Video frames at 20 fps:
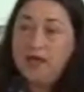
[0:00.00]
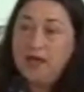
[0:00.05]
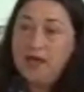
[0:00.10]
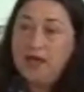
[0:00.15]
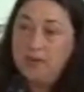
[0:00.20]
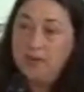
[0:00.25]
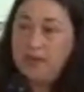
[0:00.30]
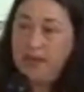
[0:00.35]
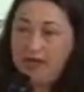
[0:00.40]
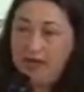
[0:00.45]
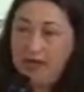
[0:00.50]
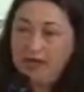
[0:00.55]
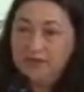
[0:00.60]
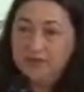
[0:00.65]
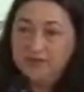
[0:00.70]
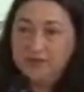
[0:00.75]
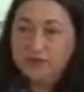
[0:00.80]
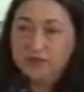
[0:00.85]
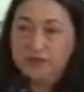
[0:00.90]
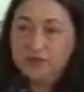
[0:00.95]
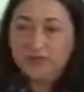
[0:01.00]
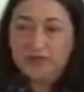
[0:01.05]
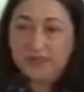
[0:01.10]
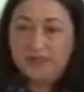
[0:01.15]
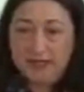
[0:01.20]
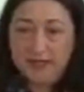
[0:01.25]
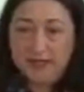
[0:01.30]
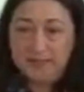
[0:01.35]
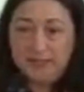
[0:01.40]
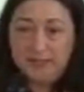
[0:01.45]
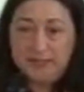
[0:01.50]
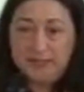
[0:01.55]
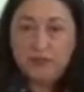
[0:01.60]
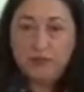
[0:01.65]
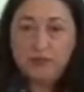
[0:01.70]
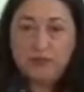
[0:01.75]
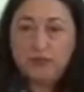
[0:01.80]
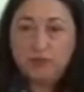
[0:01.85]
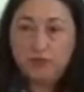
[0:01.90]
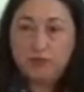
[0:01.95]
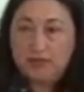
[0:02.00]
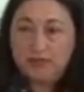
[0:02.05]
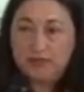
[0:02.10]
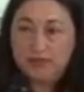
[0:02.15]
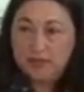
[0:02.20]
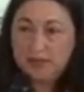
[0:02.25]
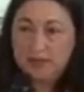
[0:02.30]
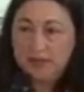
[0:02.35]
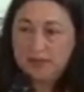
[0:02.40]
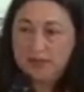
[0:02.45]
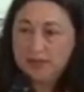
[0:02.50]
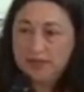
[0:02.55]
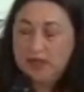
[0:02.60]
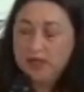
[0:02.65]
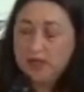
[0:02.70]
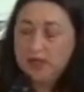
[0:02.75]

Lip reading: impactful steps to address this.